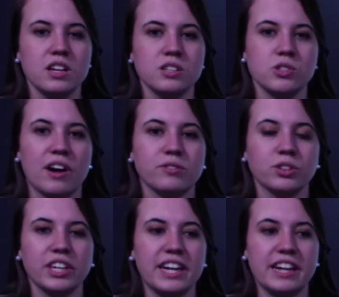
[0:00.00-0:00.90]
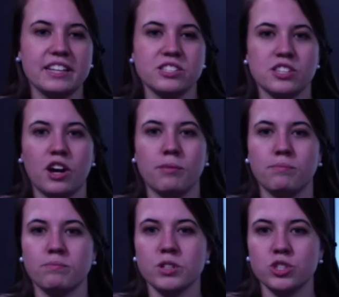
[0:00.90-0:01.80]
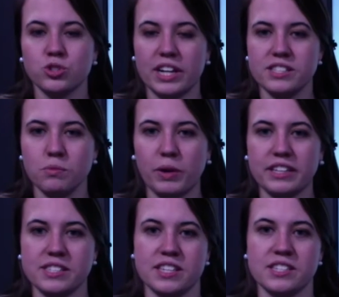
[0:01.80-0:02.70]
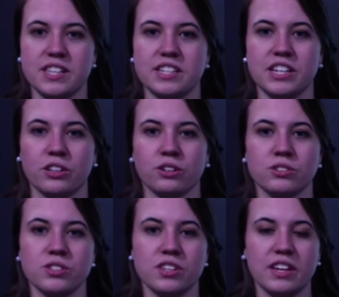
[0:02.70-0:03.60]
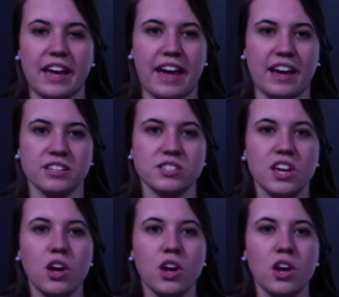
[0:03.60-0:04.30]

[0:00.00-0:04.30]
So after looking at some strengths and weaknesses that Dillard's has,